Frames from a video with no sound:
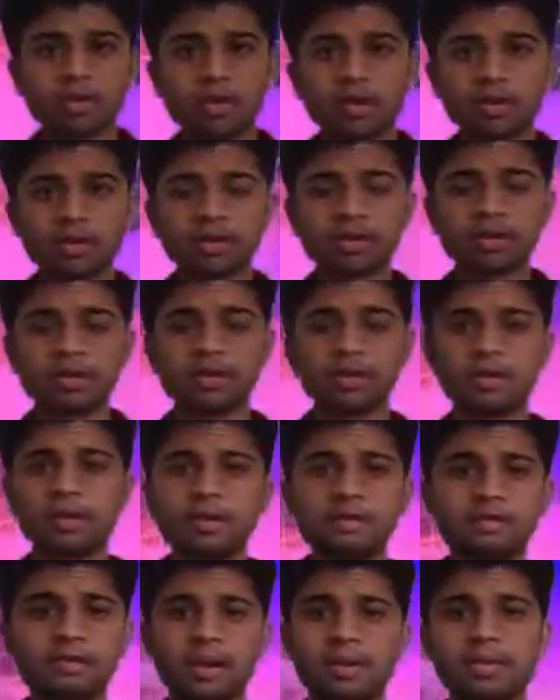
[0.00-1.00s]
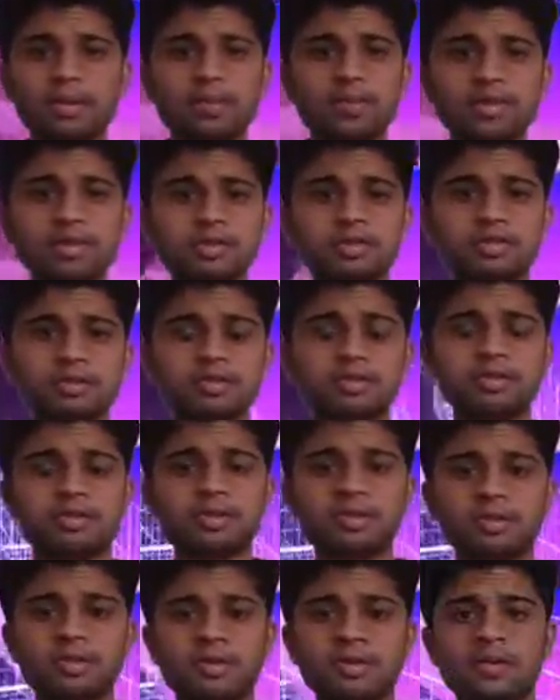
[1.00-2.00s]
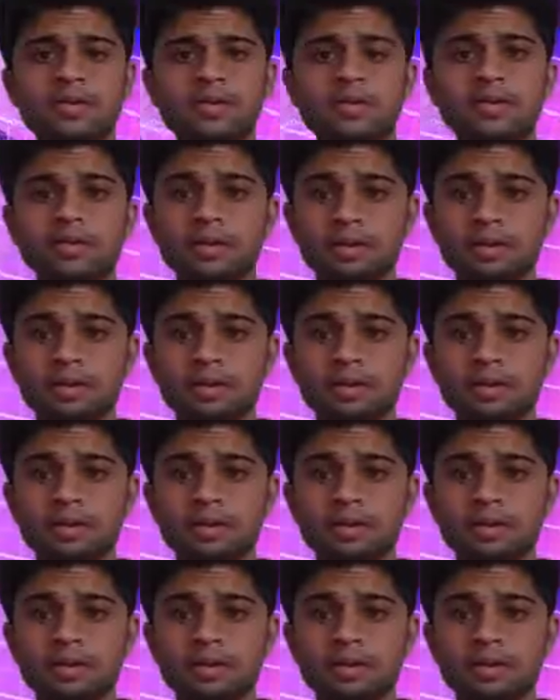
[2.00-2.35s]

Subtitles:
that these time dimensions